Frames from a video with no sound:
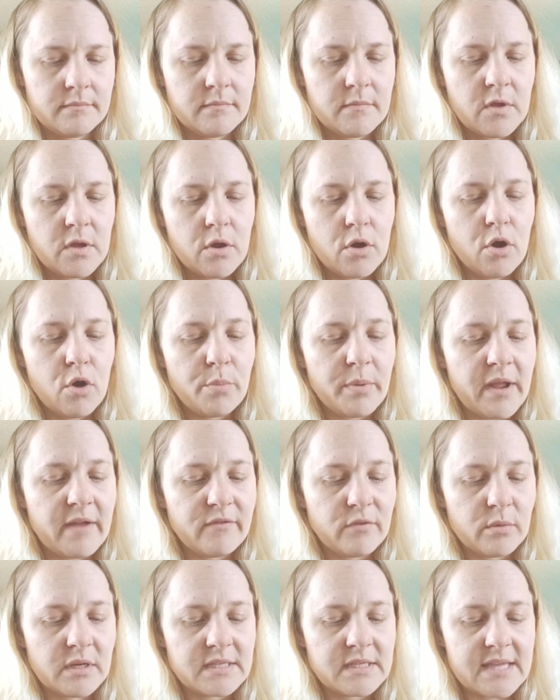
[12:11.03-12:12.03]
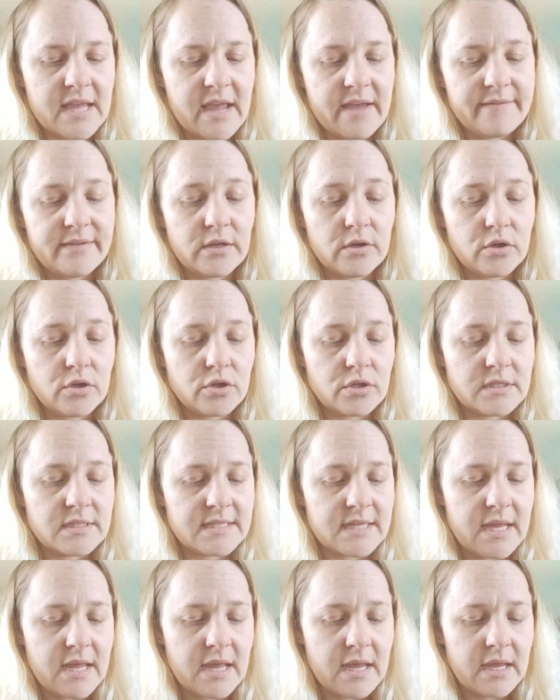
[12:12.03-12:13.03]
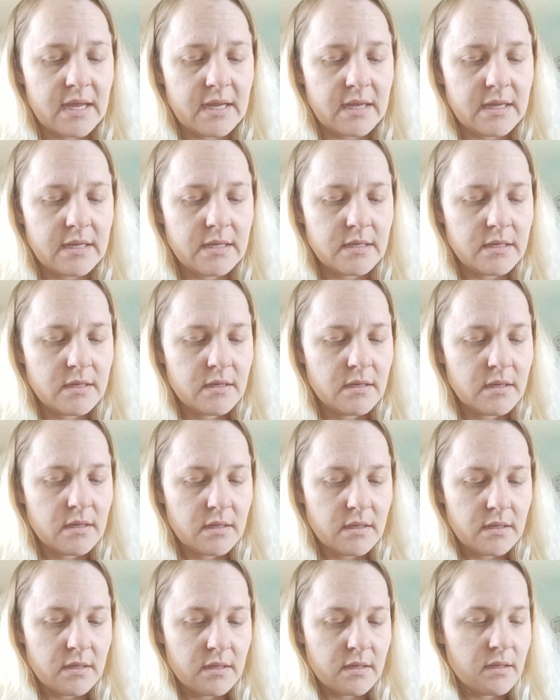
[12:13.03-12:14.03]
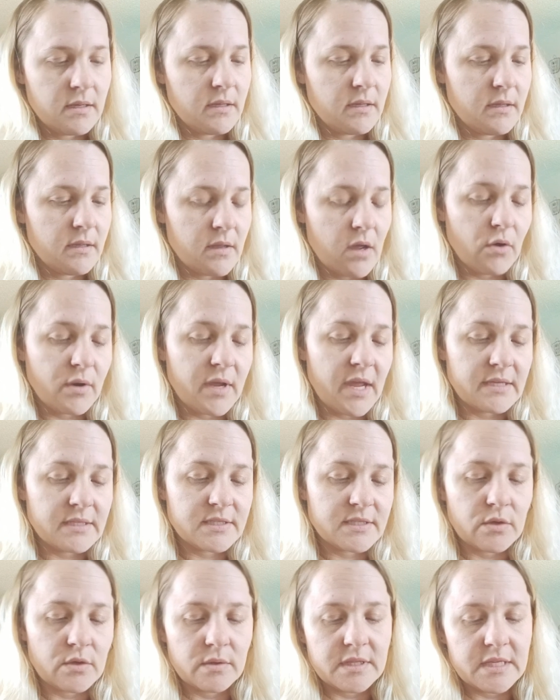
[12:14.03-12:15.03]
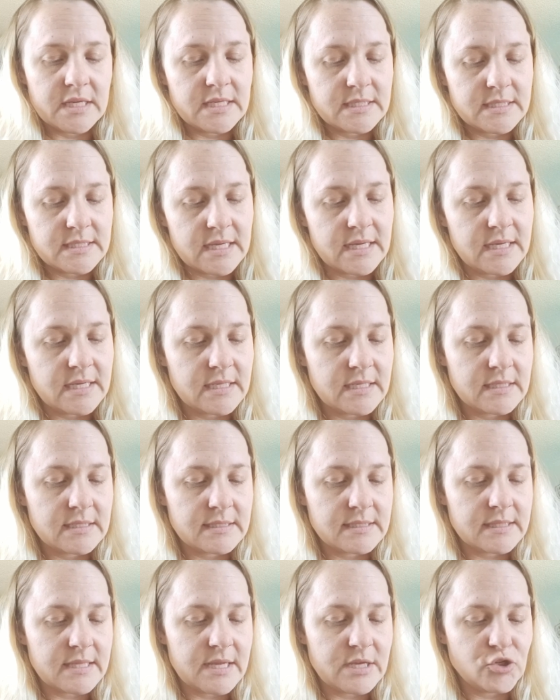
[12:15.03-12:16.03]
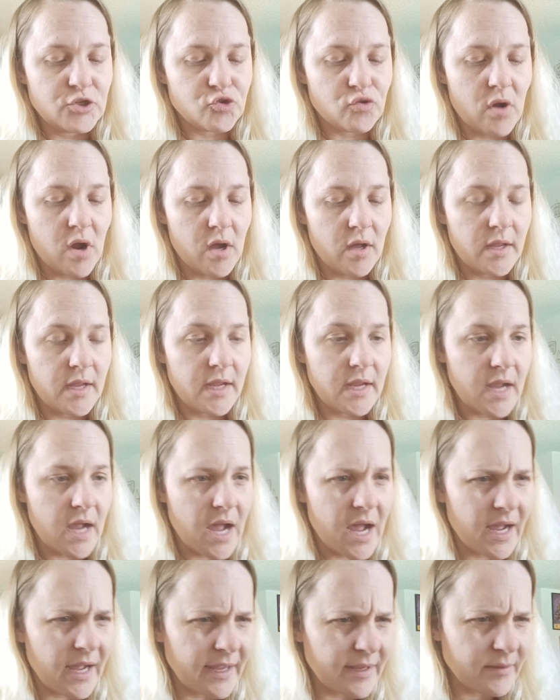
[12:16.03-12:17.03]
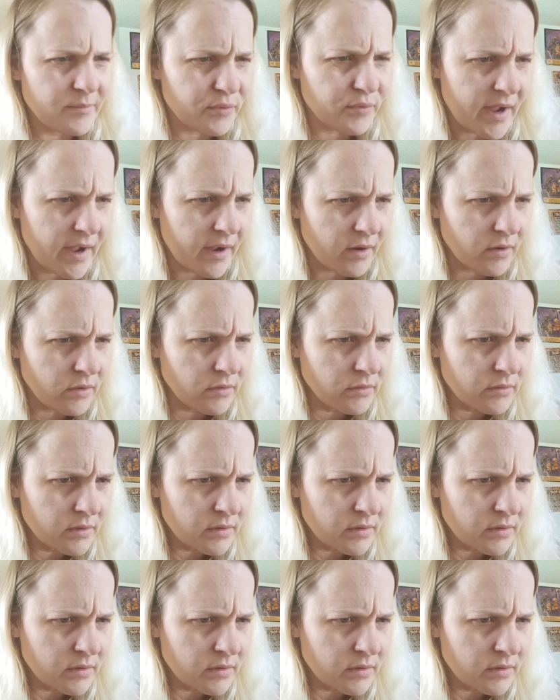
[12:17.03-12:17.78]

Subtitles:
Hope everyone is having a good day. Okay, so this is the drawing eyebrow.